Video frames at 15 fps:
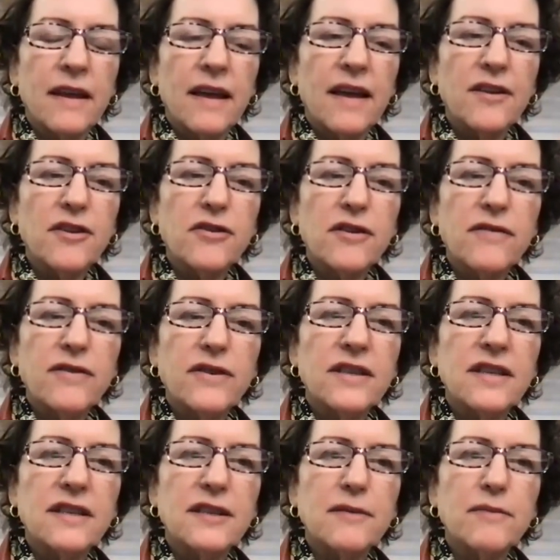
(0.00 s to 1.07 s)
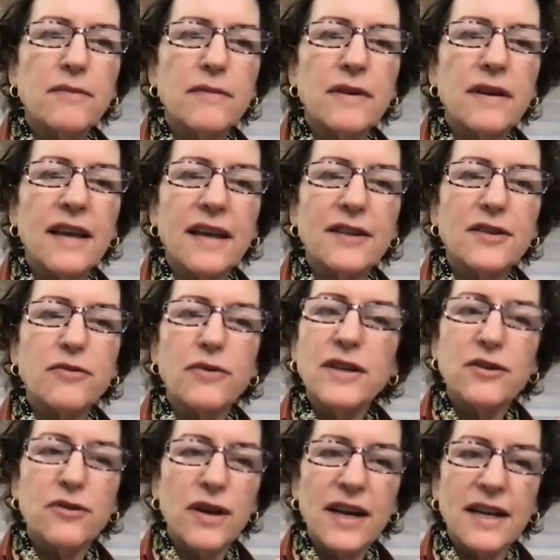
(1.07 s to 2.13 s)
and your nervous system gets
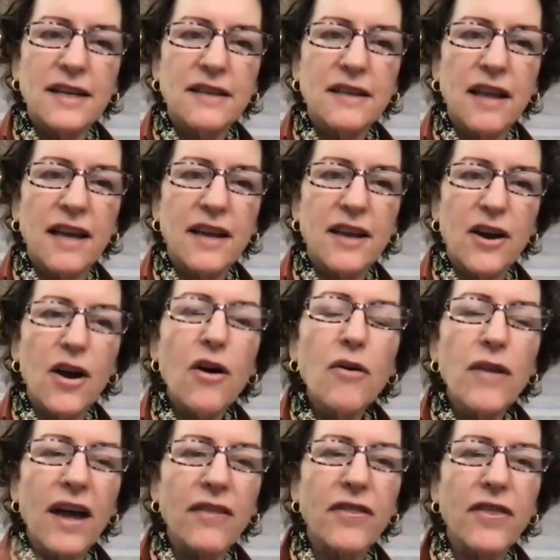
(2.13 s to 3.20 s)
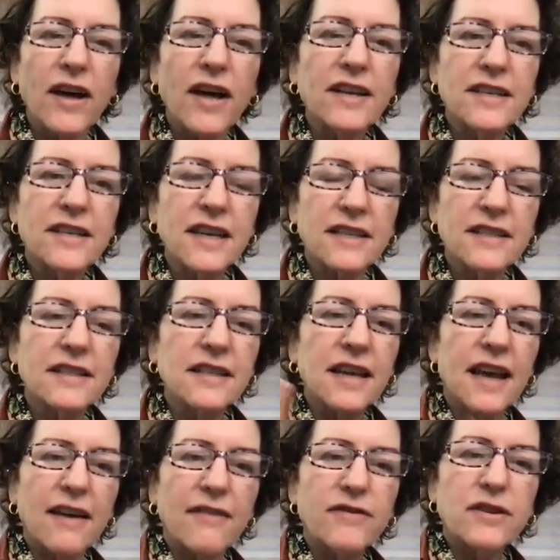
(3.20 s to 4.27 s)
retrained. Like, oh, that thought doesn't
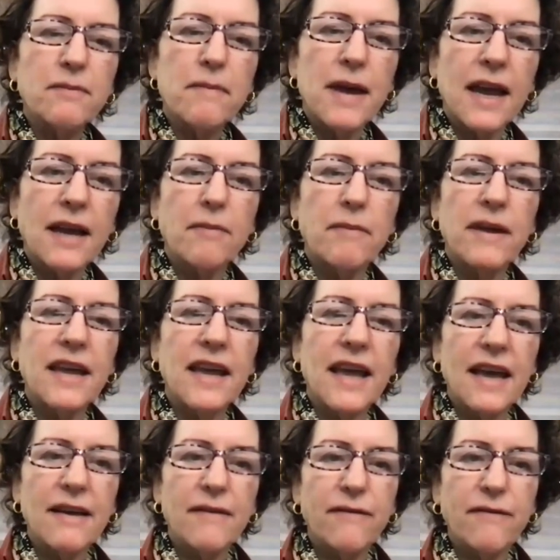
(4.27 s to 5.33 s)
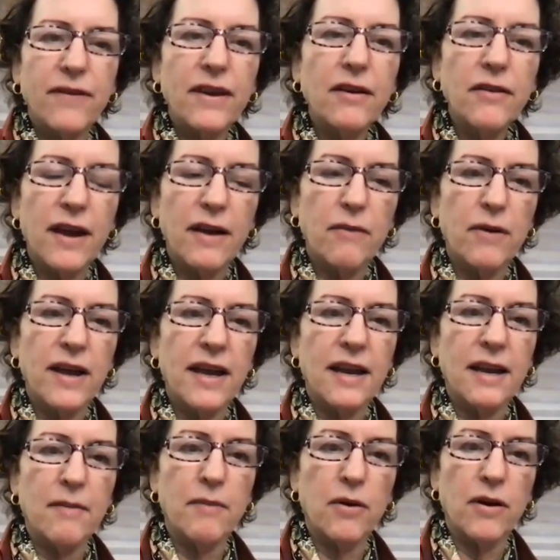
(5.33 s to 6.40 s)
have to make me feel that way
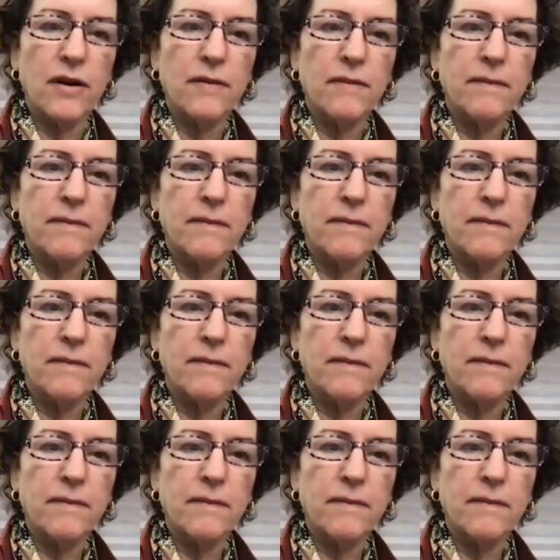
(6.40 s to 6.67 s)
anymore.